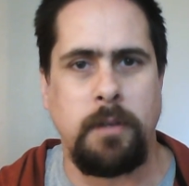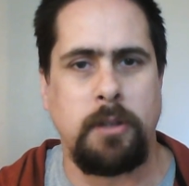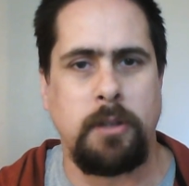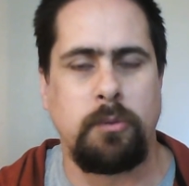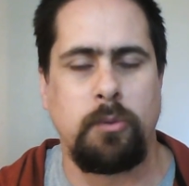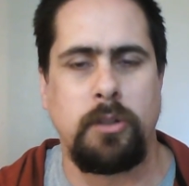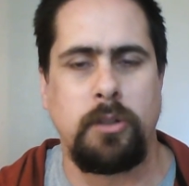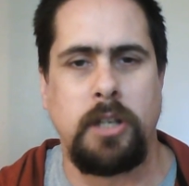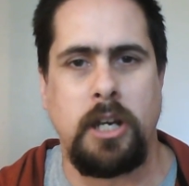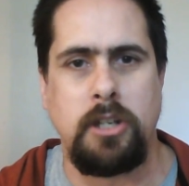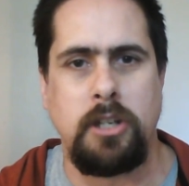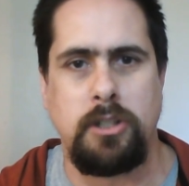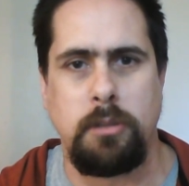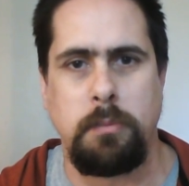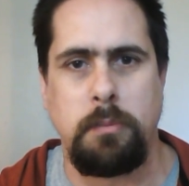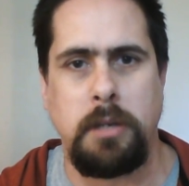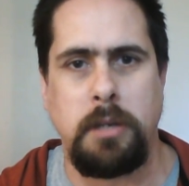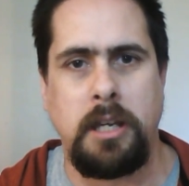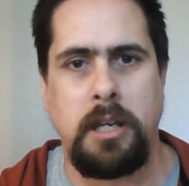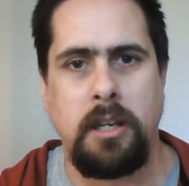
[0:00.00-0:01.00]
That's what you guys
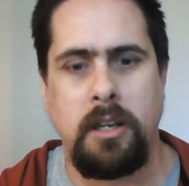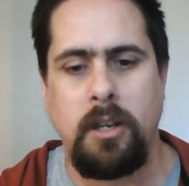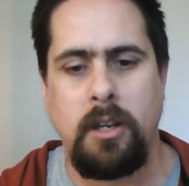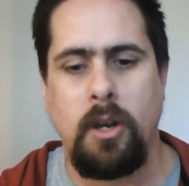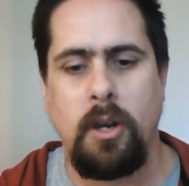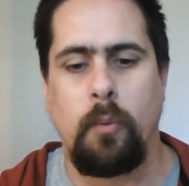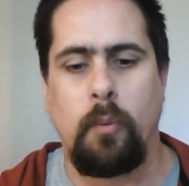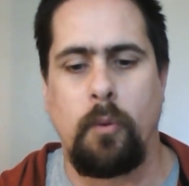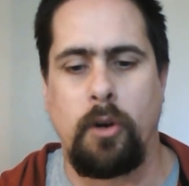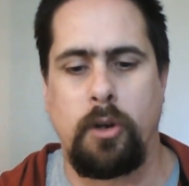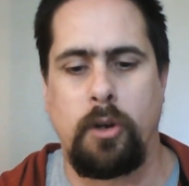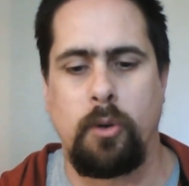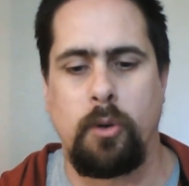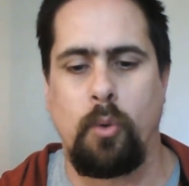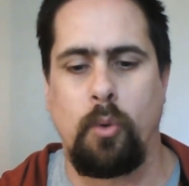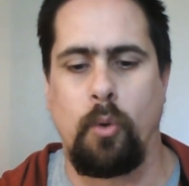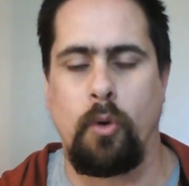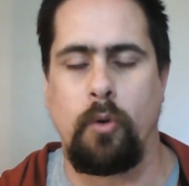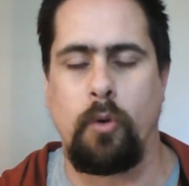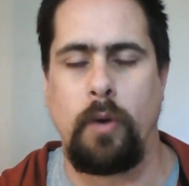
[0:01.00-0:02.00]
should be working
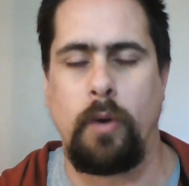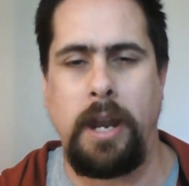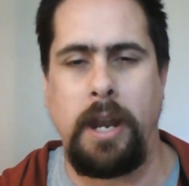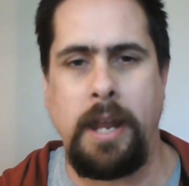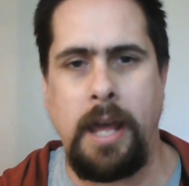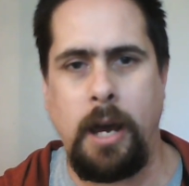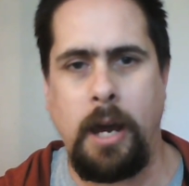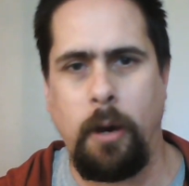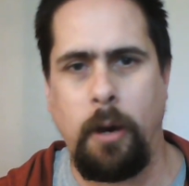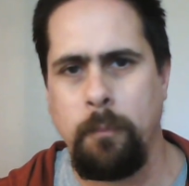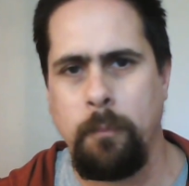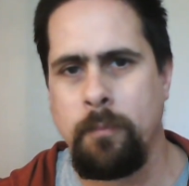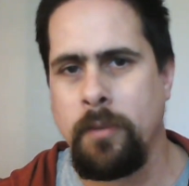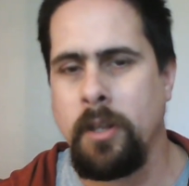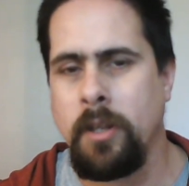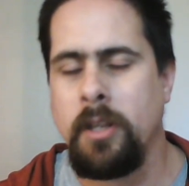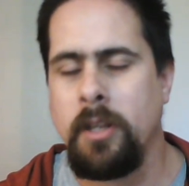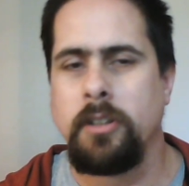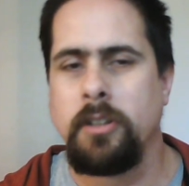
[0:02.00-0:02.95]
toward right now.